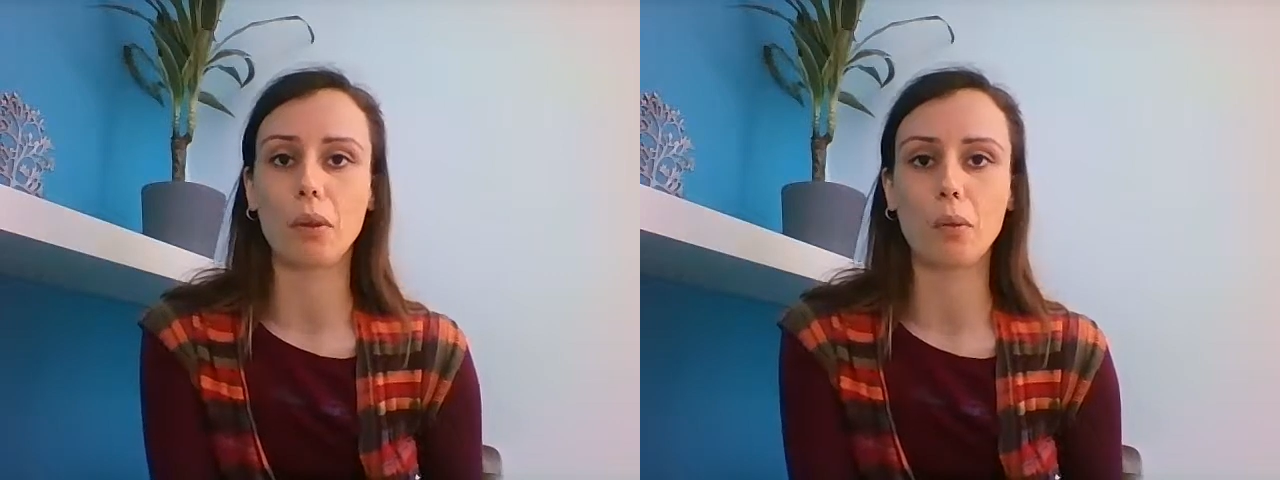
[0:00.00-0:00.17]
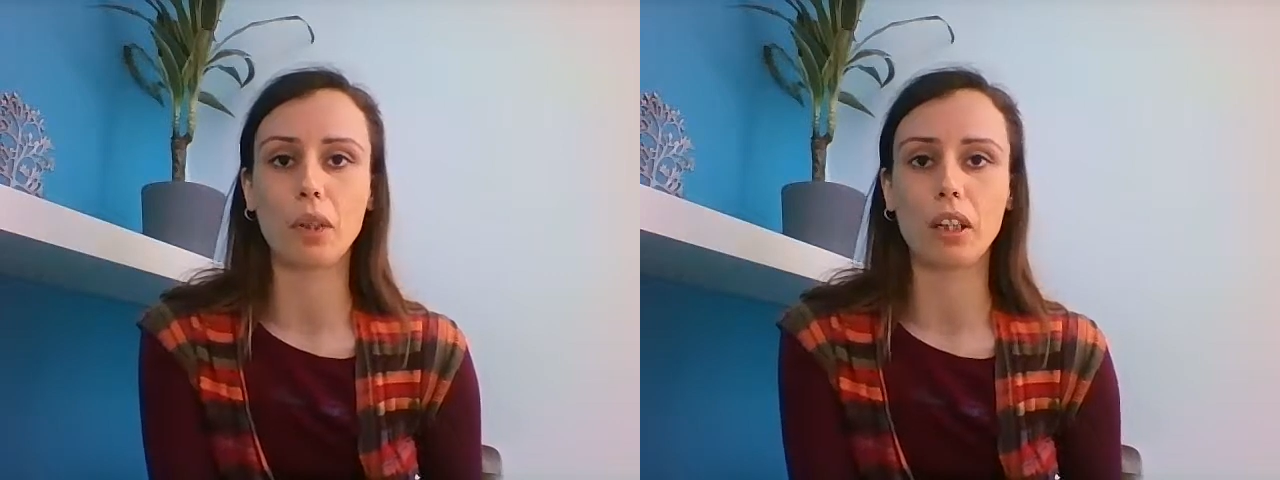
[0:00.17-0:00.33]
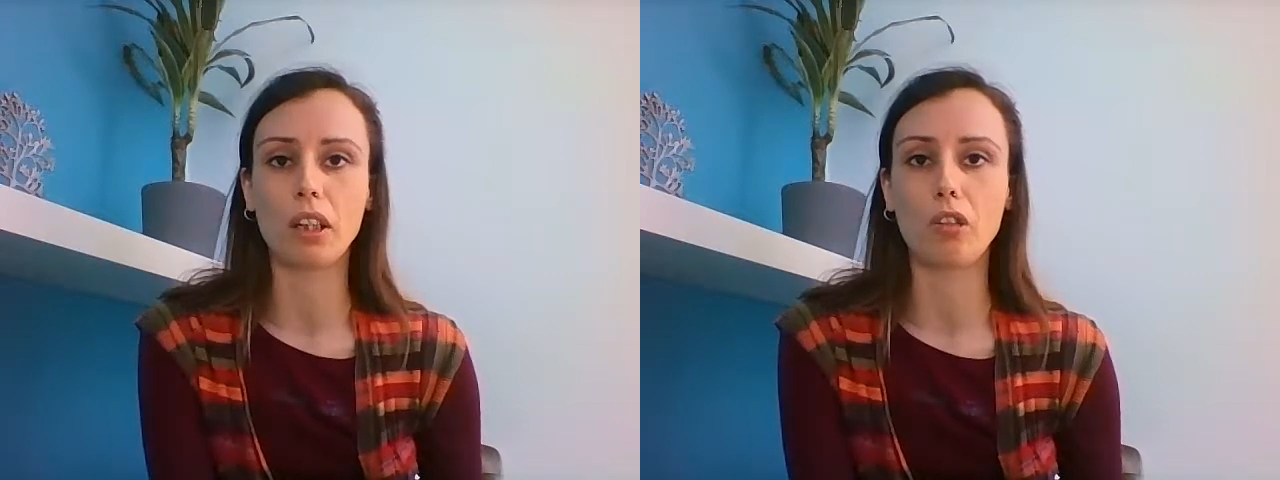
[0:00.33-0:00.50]

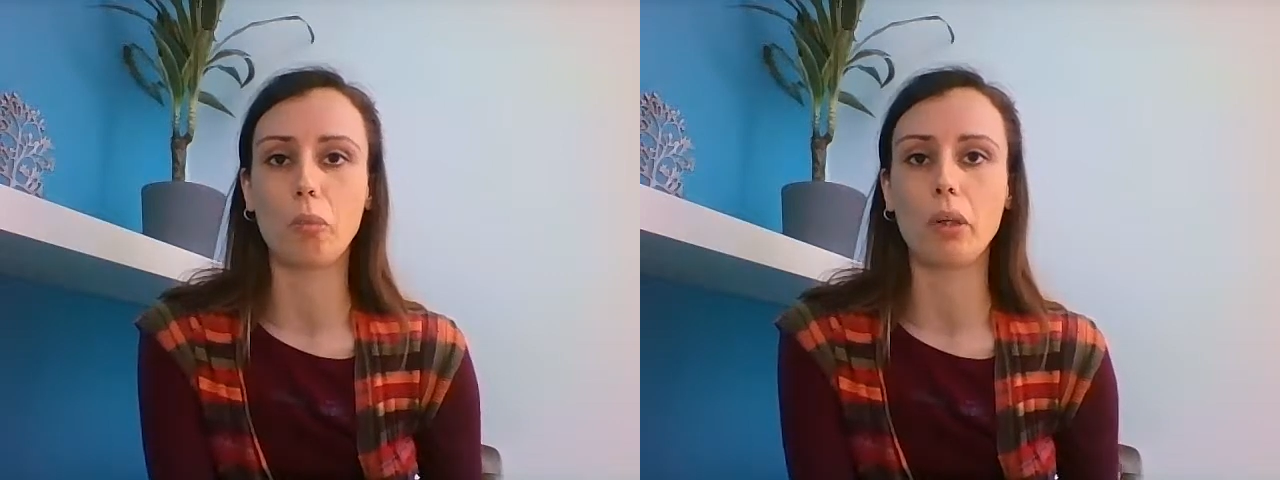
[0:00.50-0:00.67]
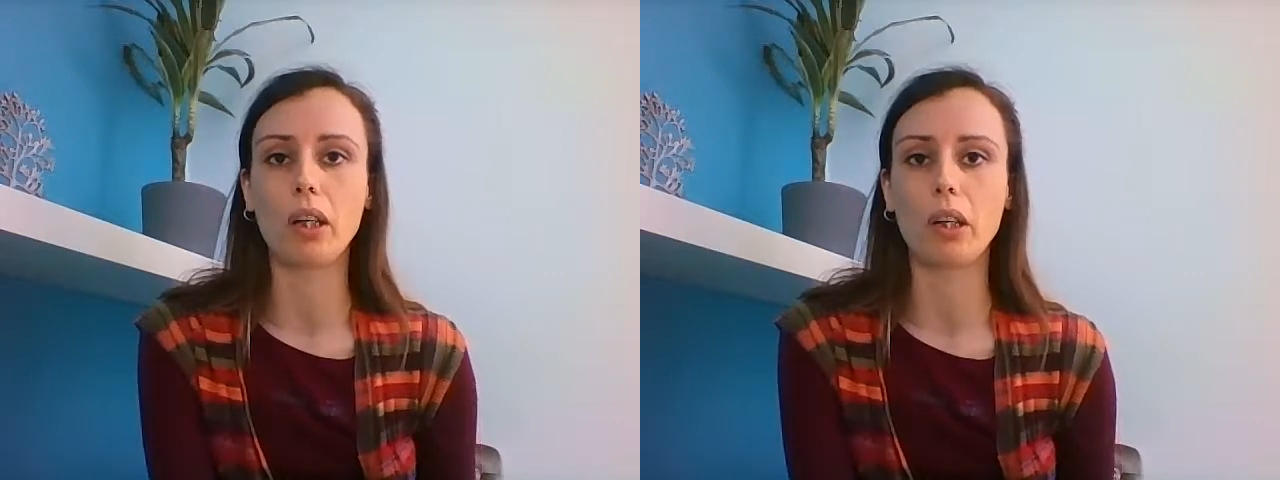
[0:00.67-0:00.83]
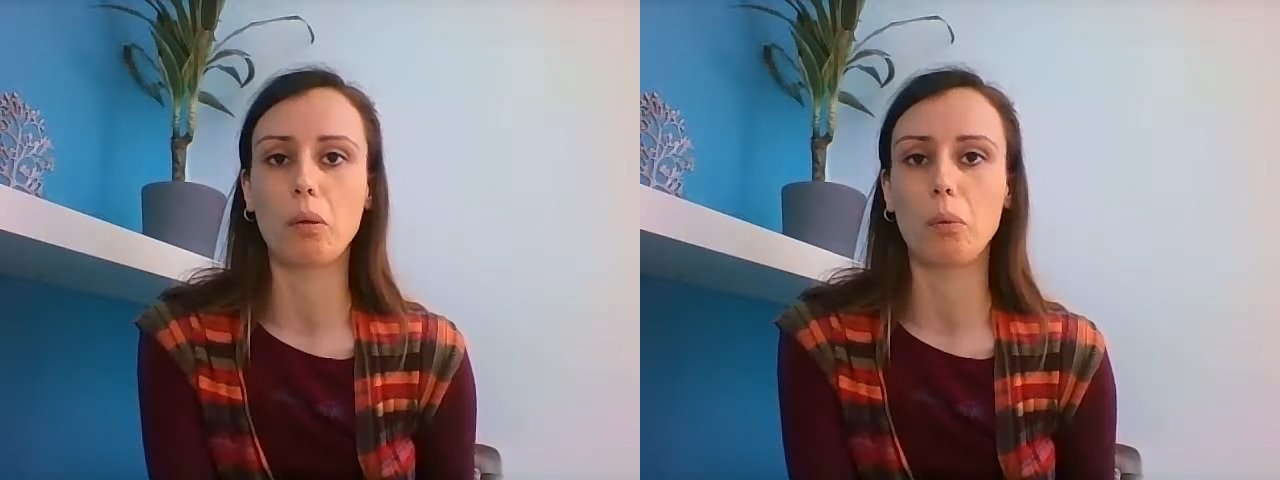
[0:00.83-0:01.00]
and you've
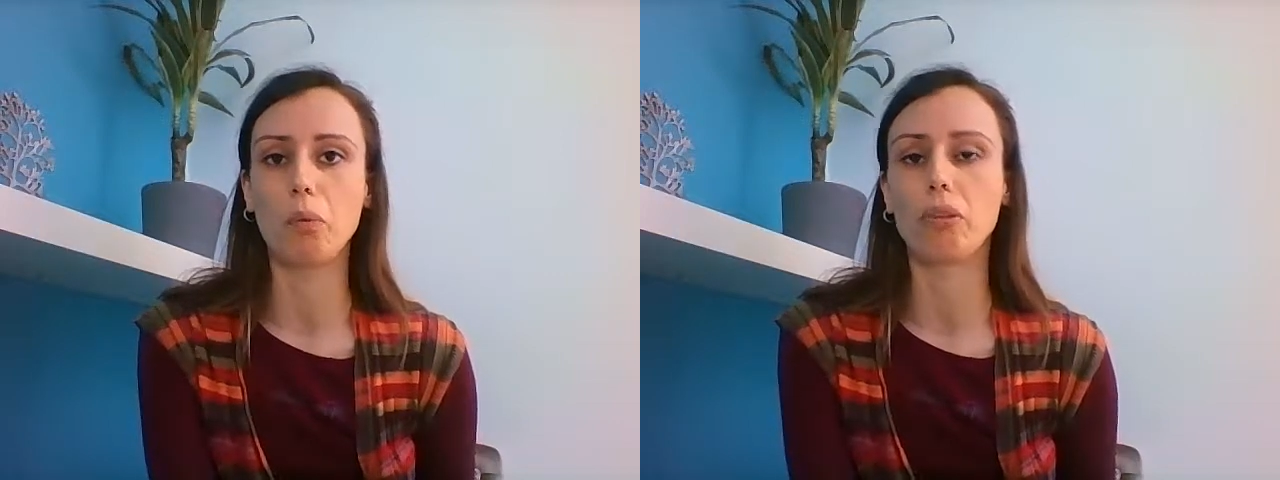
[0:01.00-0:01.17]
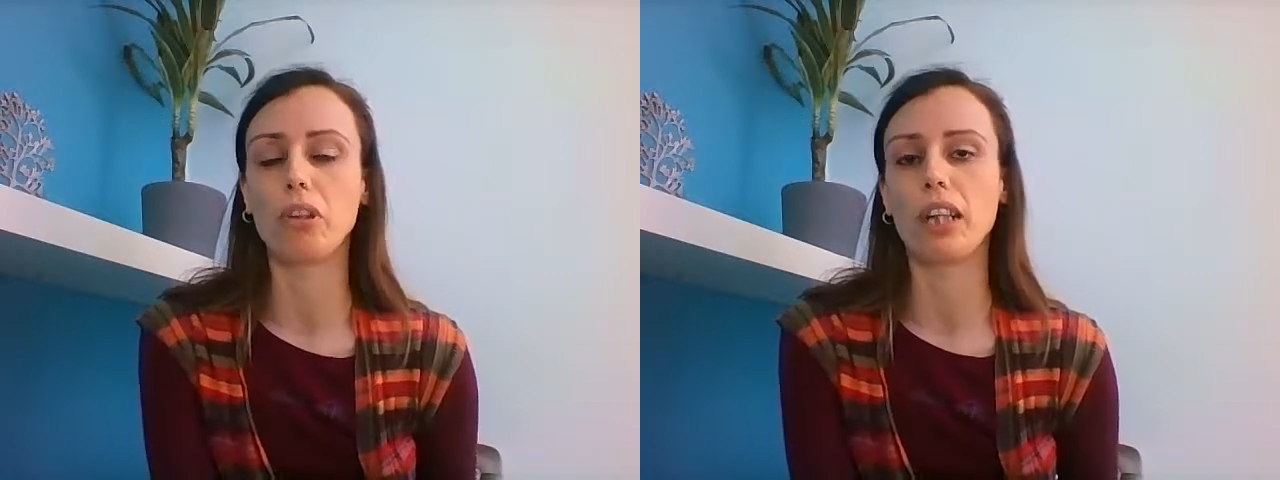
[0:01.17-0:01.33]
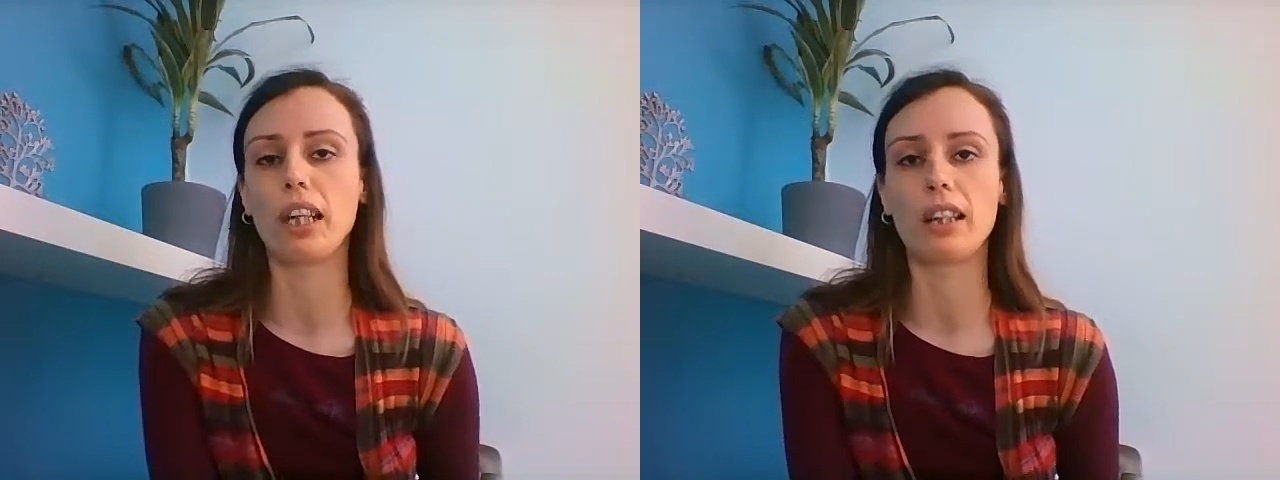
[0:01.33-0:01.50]
been
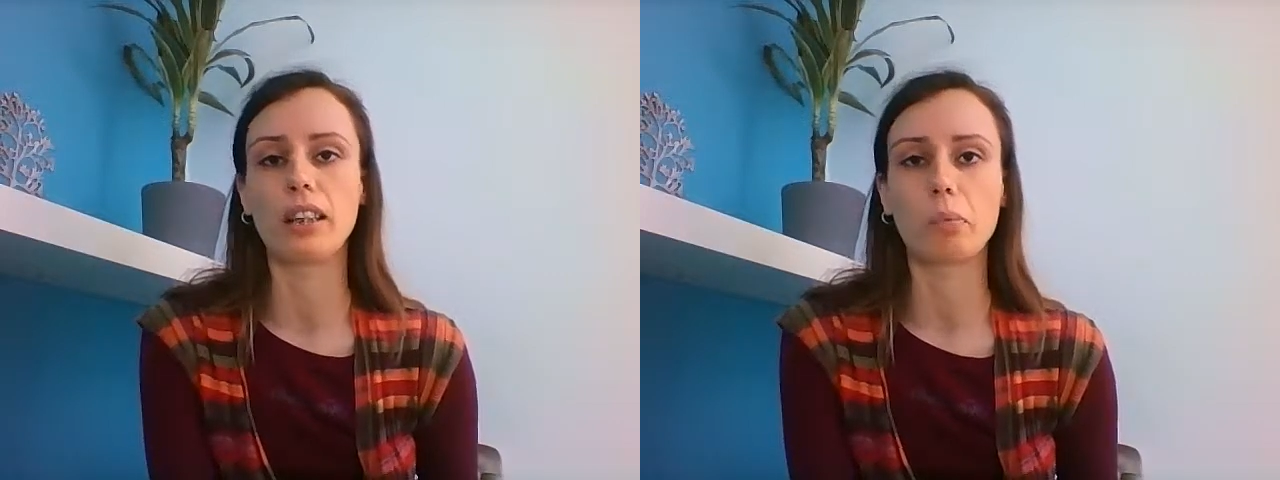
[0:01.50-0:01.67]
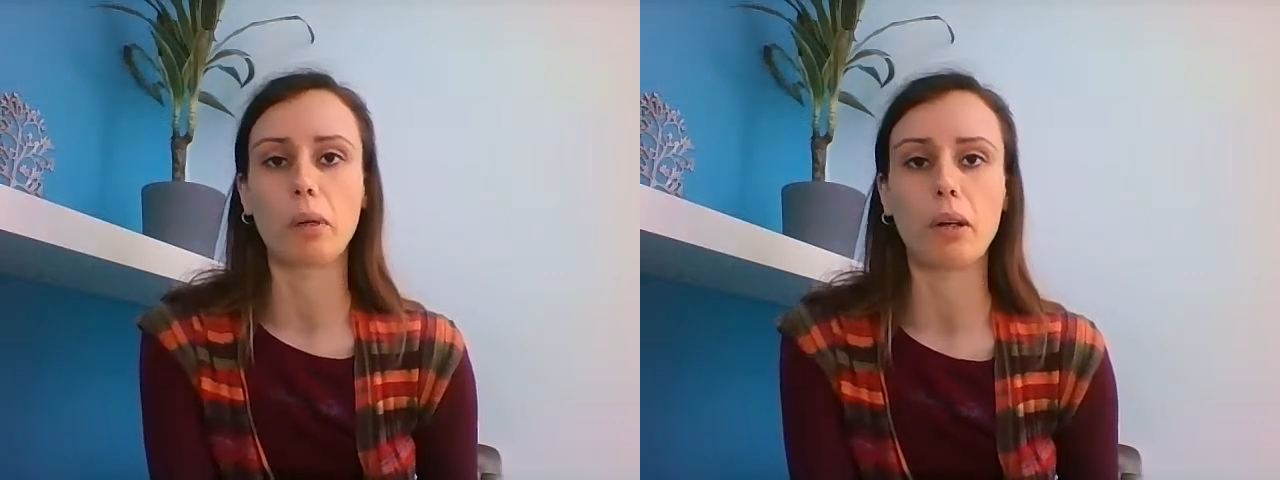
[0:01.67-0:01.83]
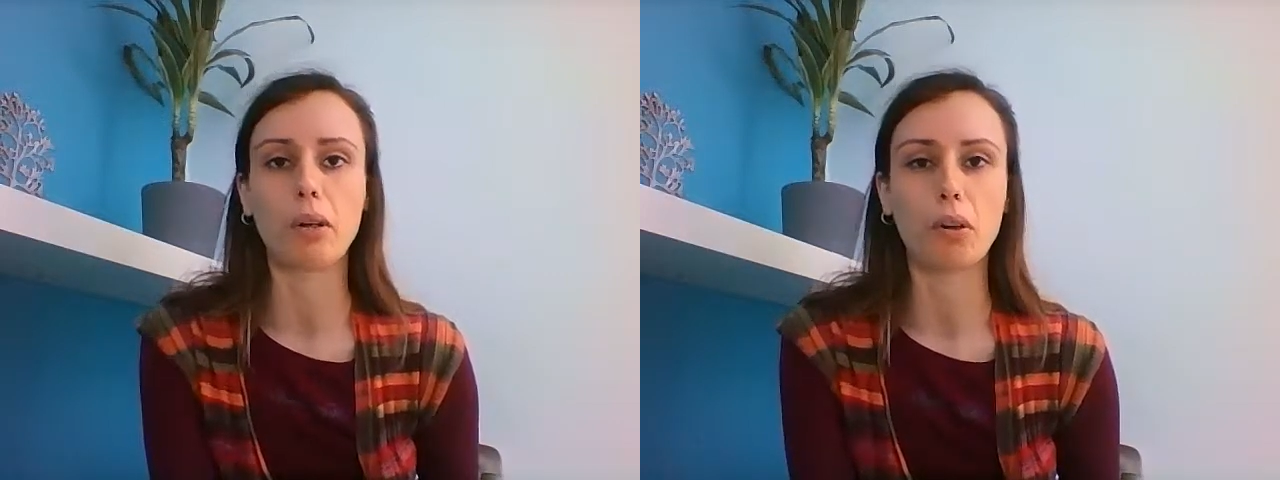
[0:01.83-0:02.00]
worrying
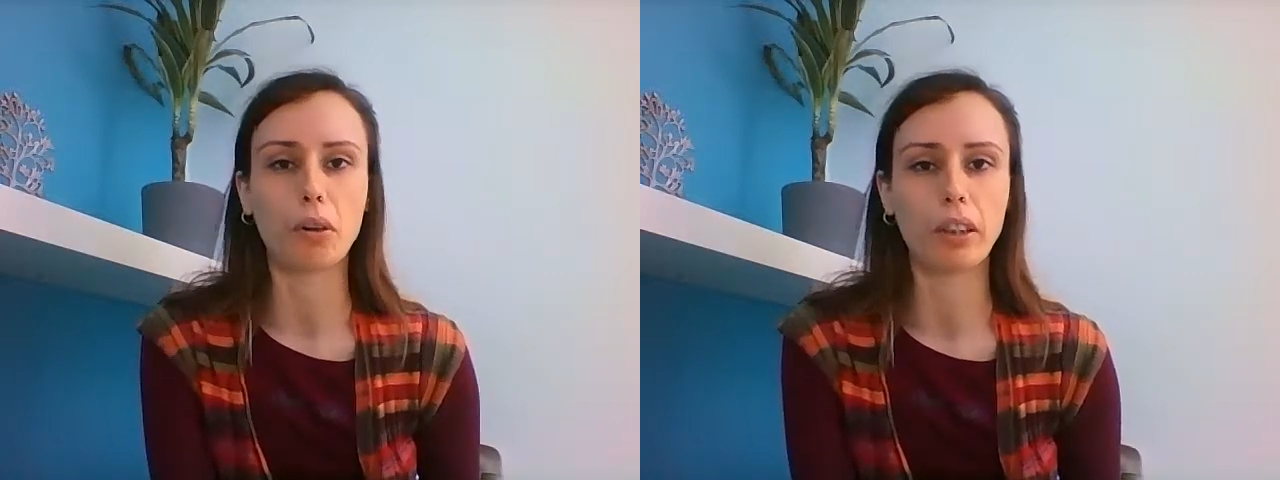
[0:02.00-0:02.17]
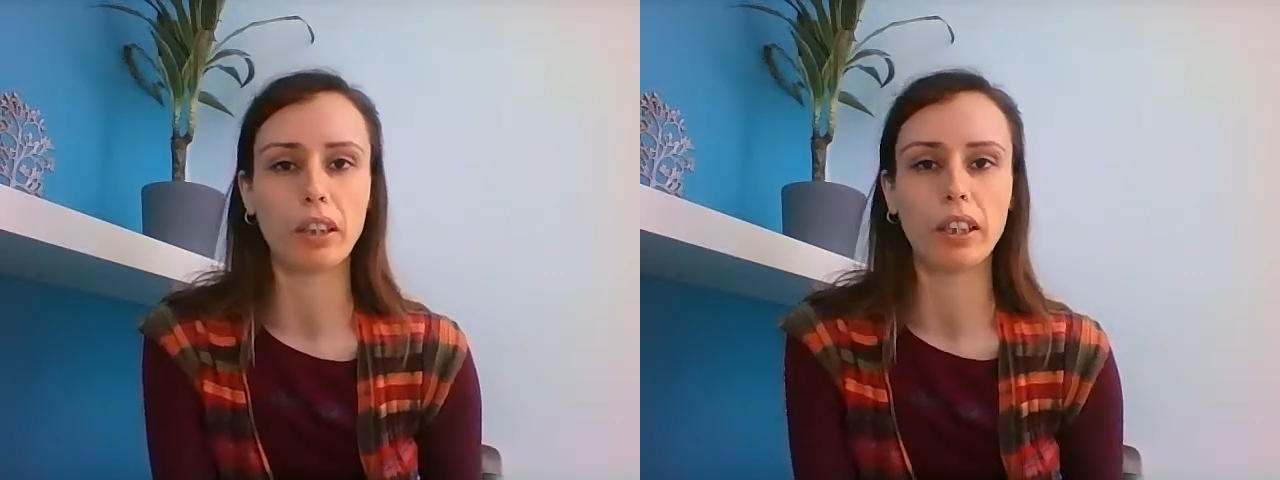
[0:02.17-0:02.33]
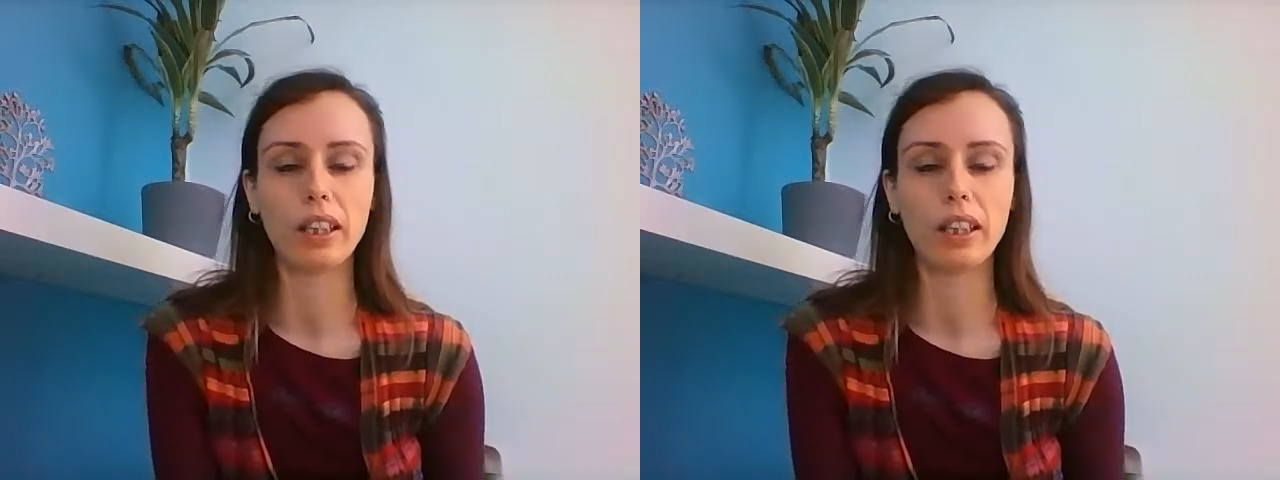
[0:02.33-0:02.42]
about all the